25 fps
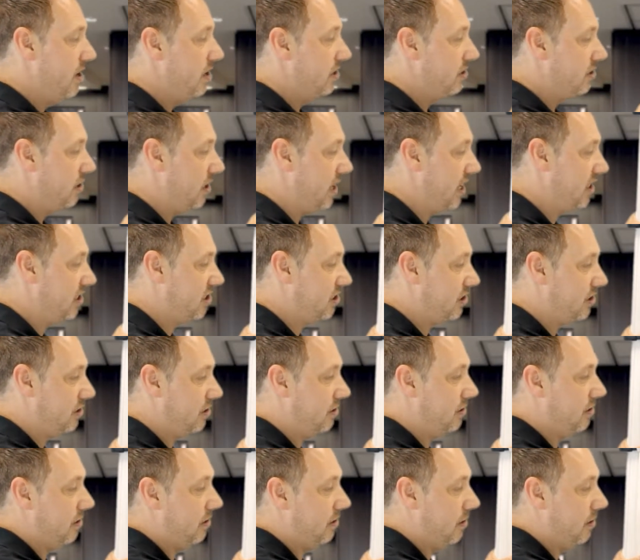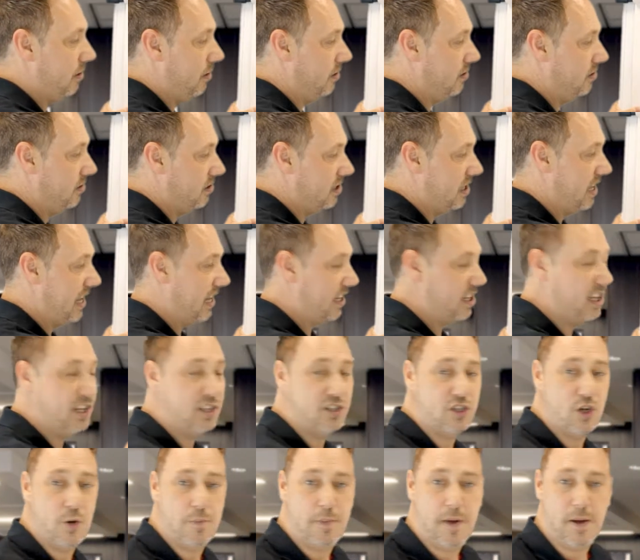So let's select
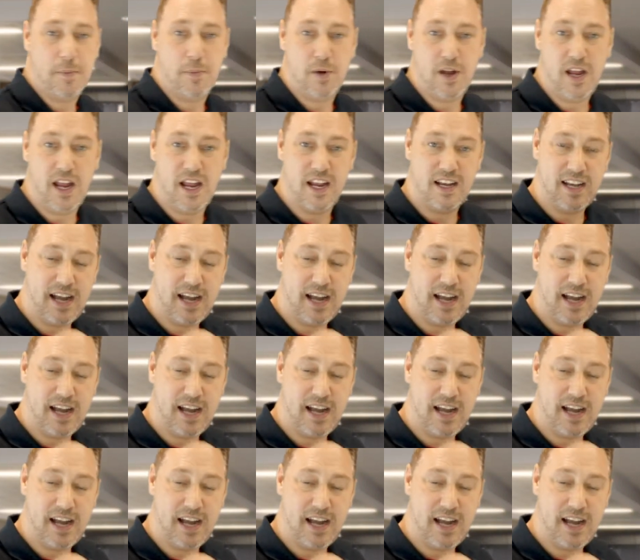these two people here.